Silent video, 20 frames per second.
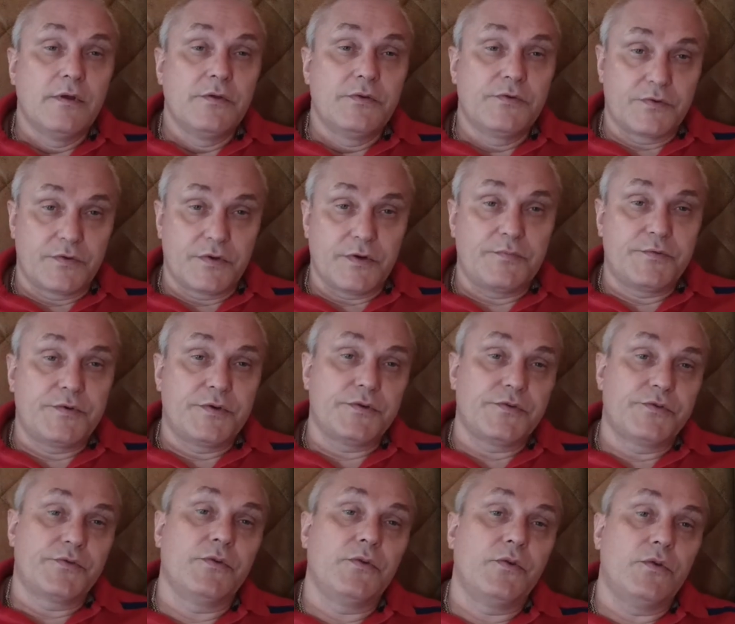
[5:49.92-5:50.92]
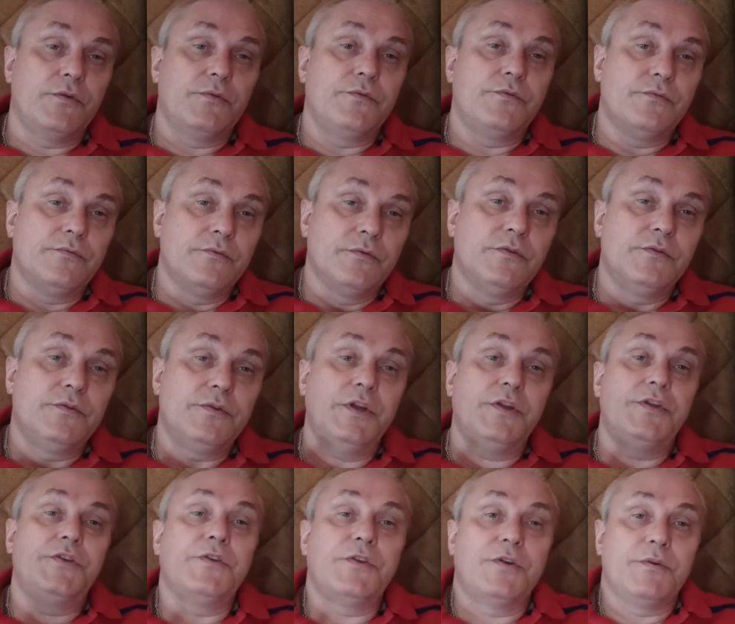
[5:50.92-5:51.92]
scripture, so
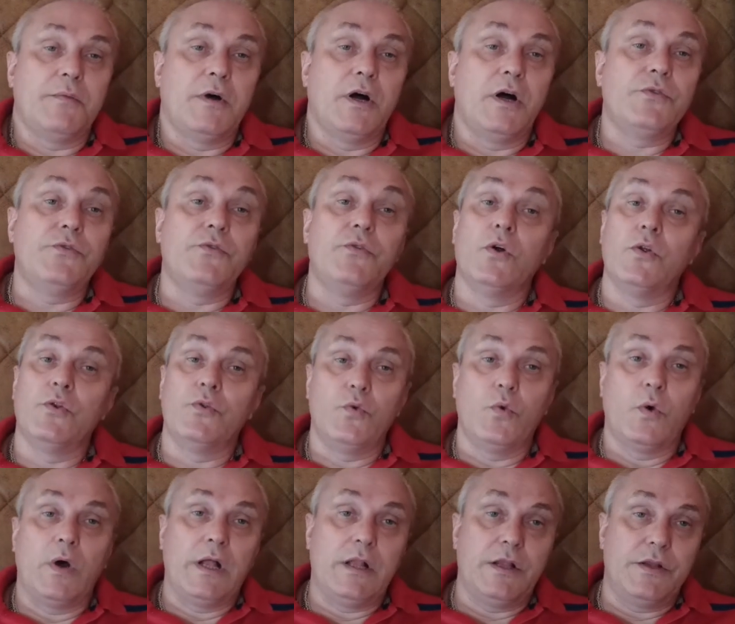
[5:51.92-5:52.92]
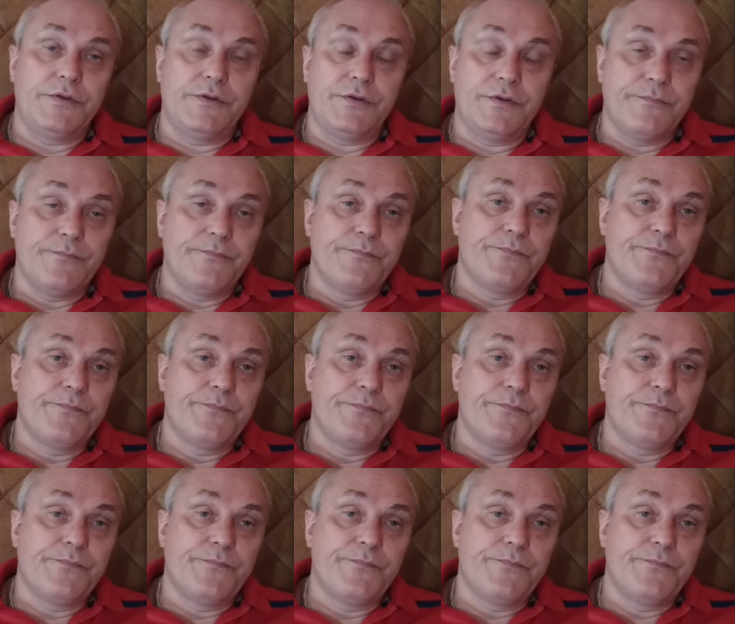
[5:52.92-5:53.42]
teaching about non-duality.